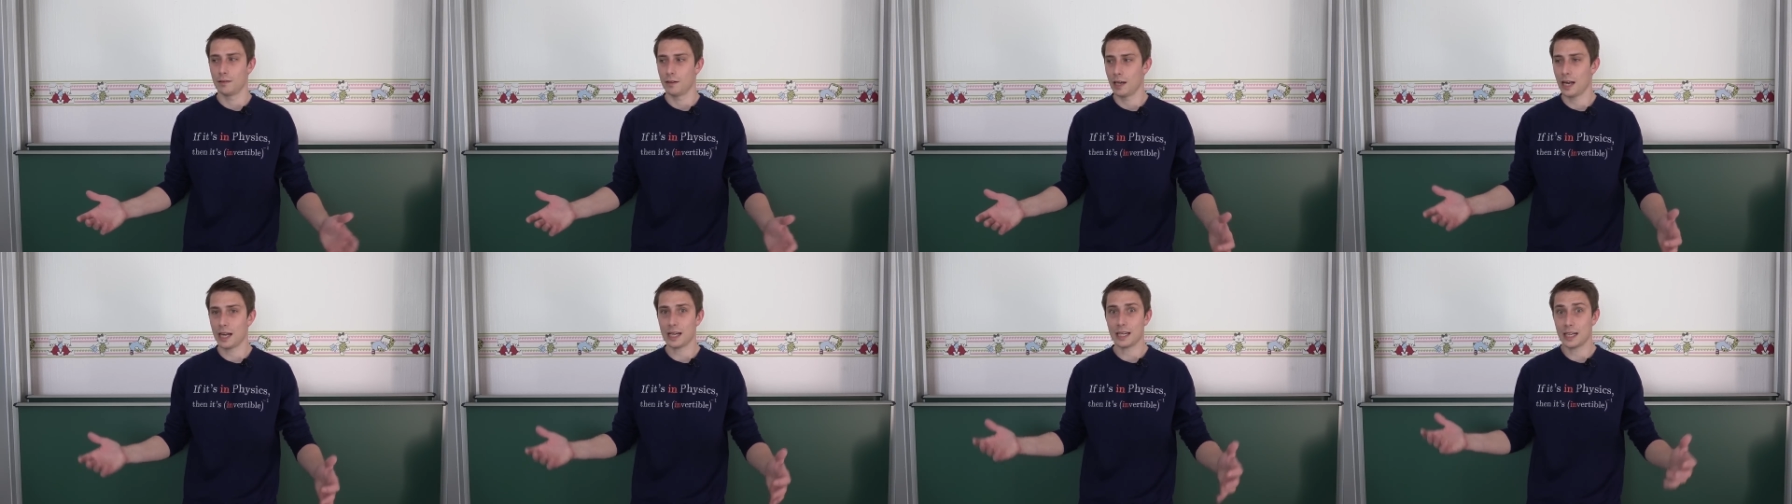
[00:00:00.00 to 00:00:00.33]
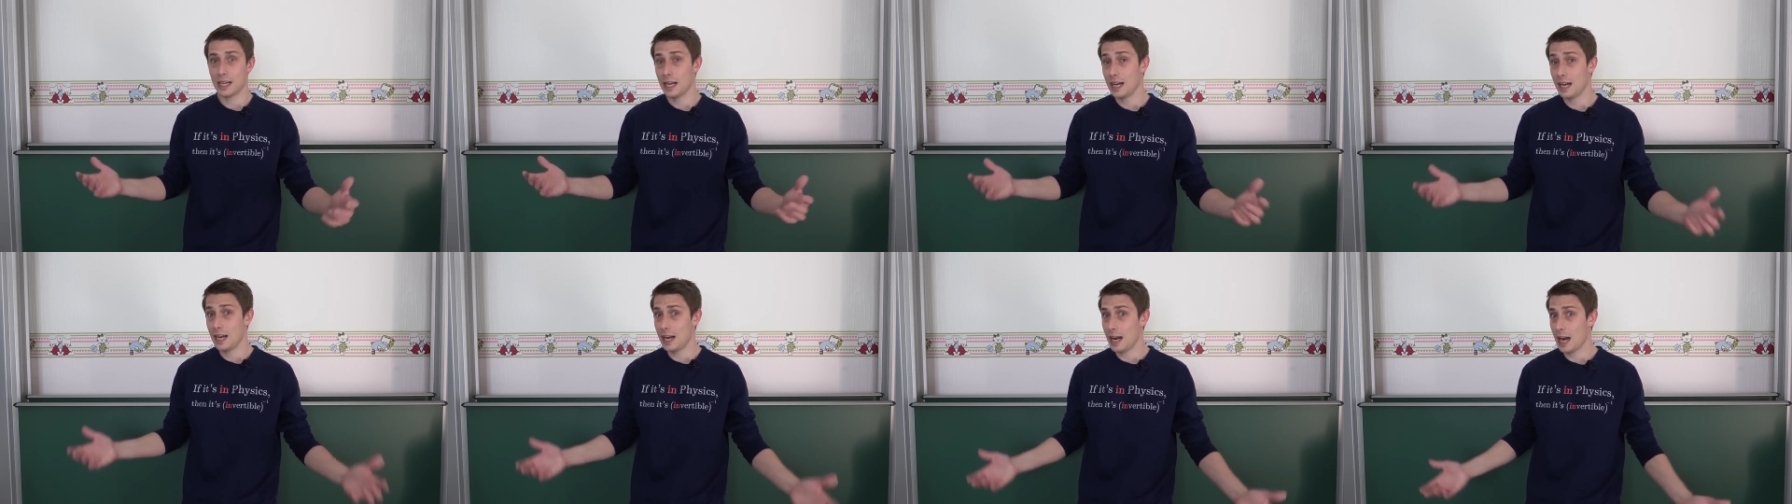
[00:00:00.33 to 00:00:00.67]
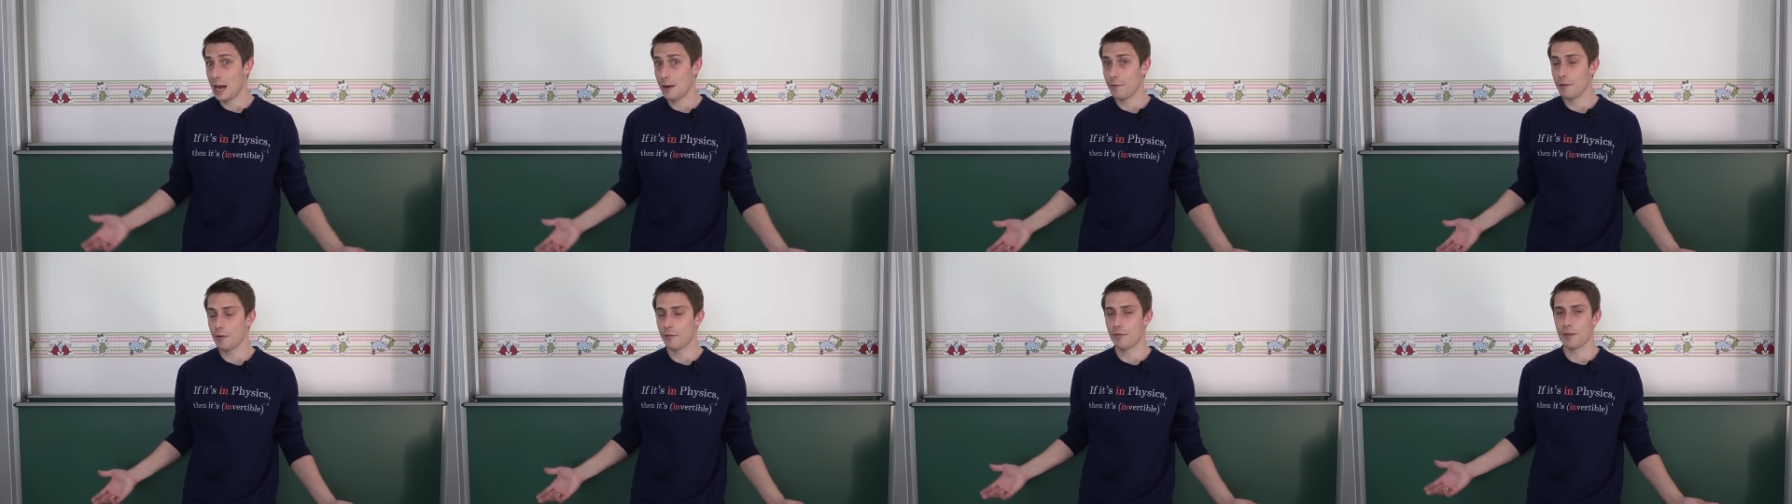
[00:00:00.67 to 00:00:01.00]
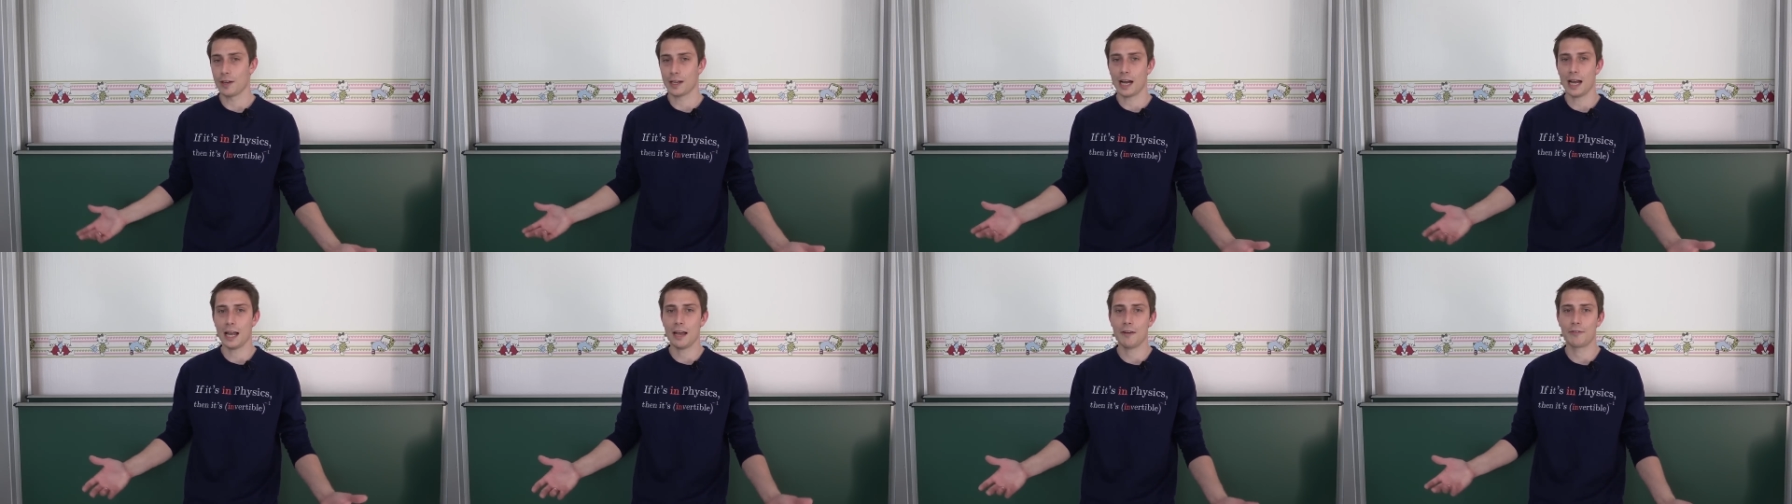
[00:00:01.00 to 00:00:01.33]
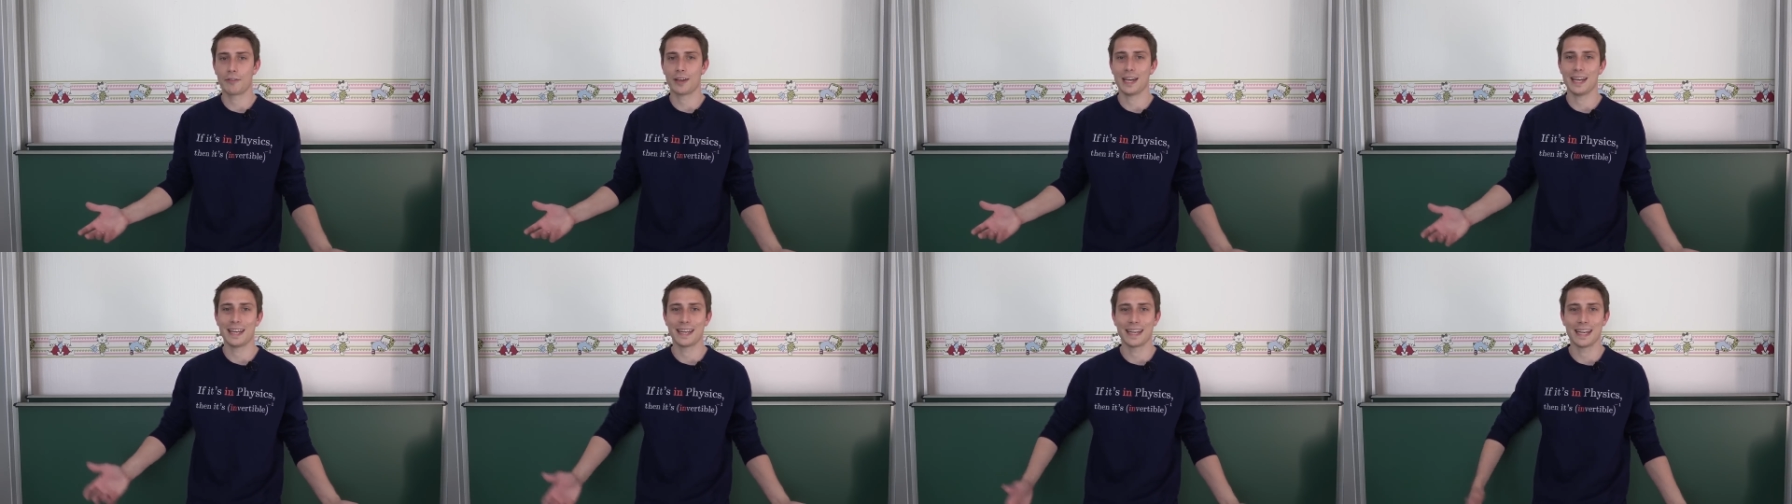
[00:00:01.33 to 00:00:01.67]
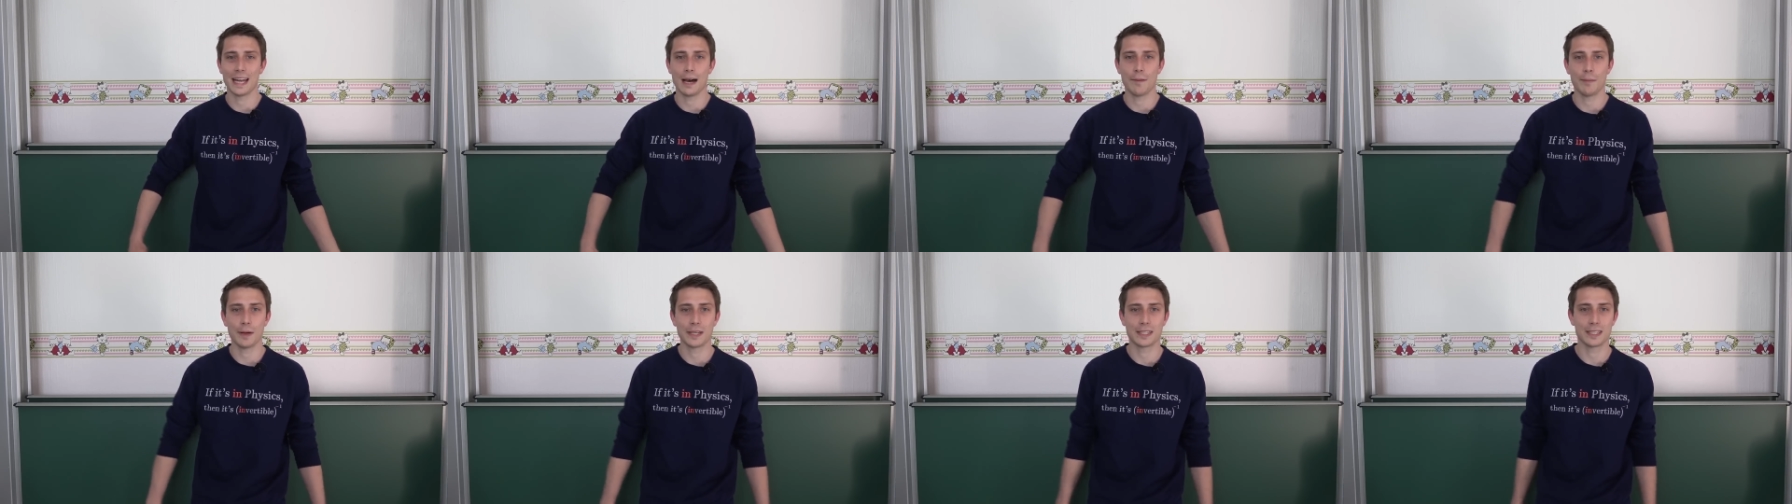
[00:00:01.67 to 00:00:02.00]
like everything I have gathered
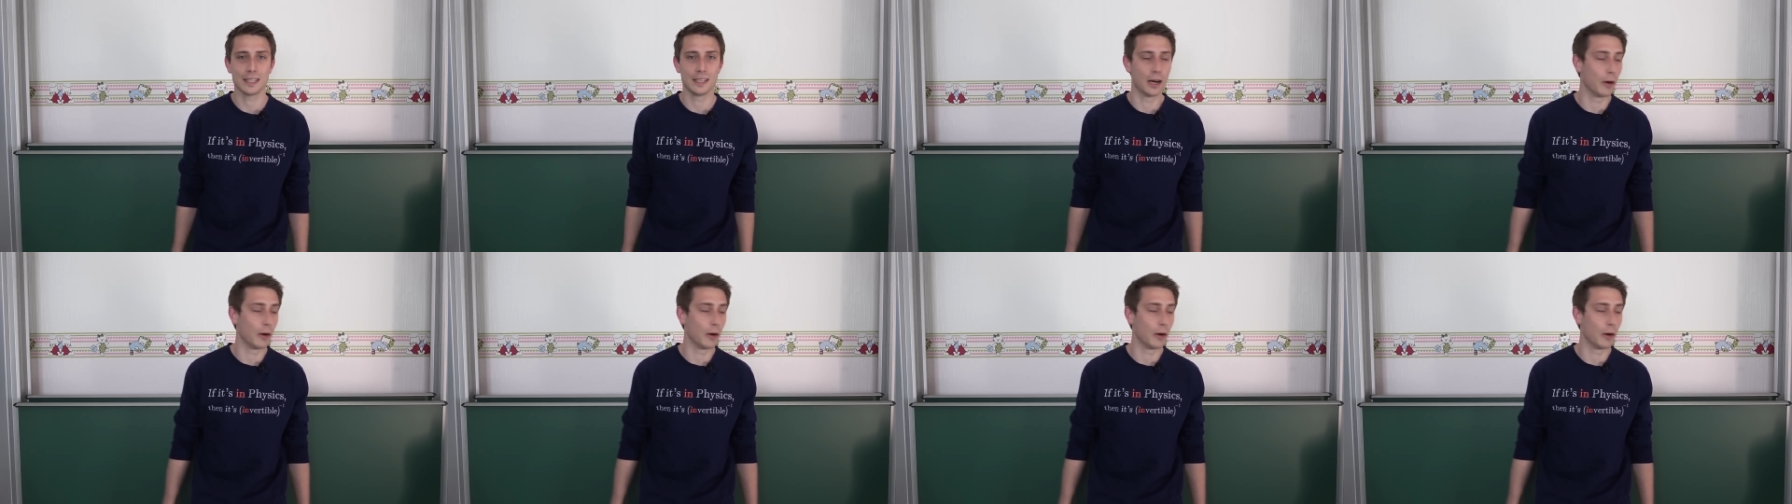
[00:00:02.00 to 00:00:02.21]
up until